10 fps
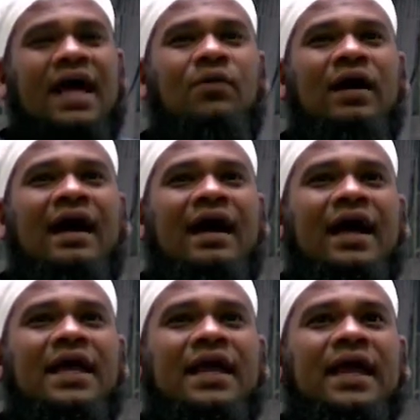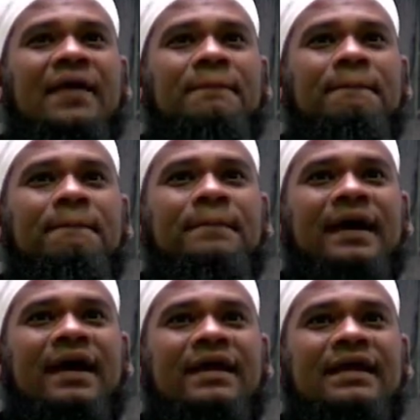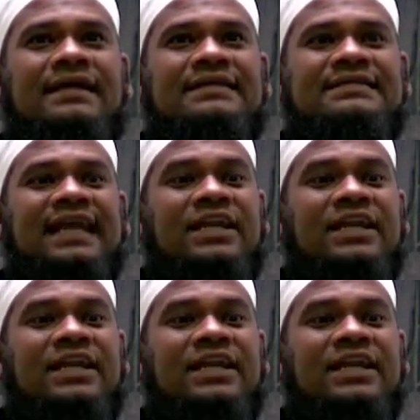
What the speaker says: Now I am by